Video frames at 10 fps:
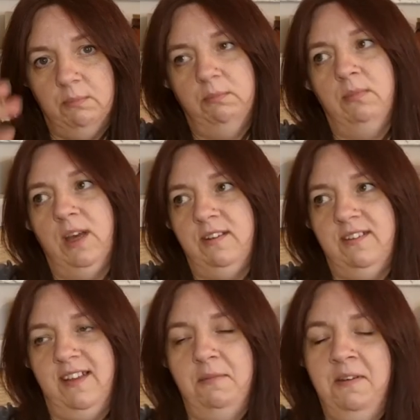merge
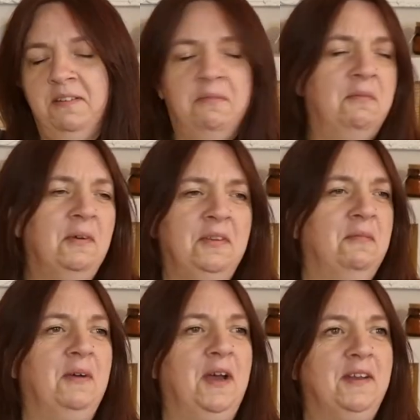them, what's the
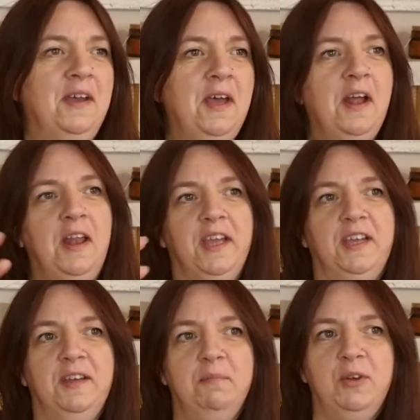word, like
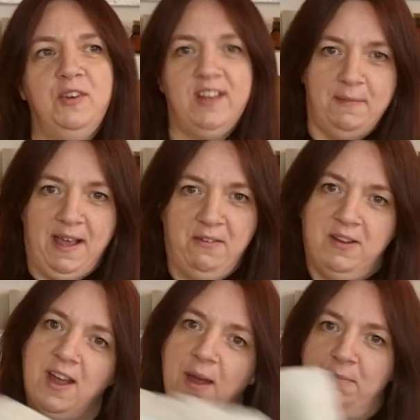push them out
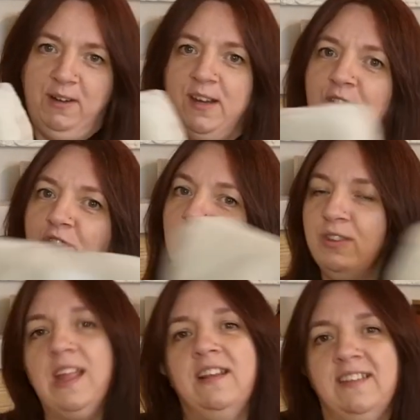and bring new
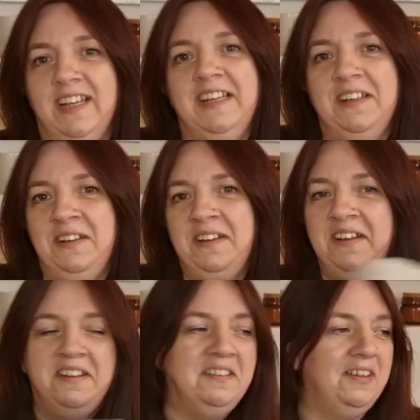things in.
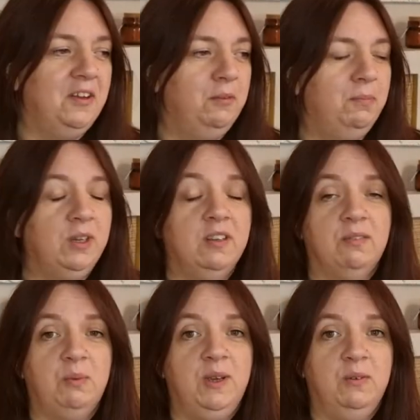So because
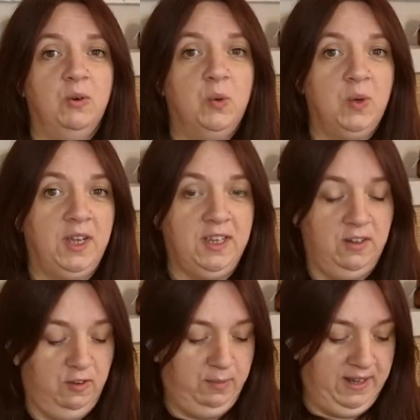we all like a
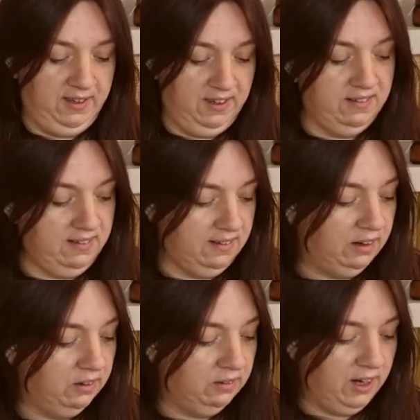lot of blankets, so
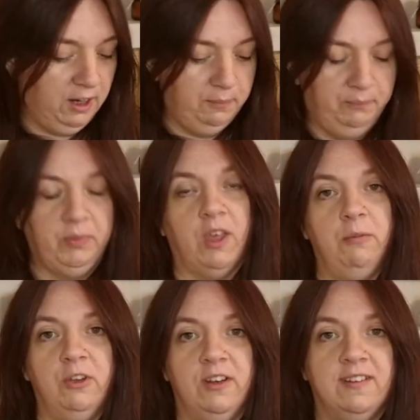I'm
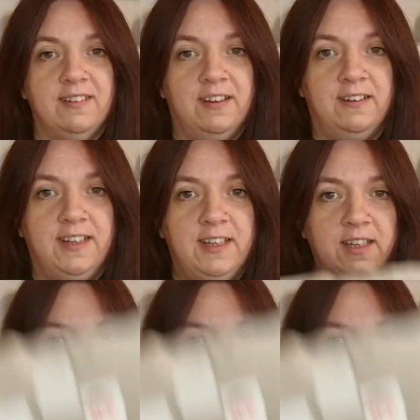doing it slowly.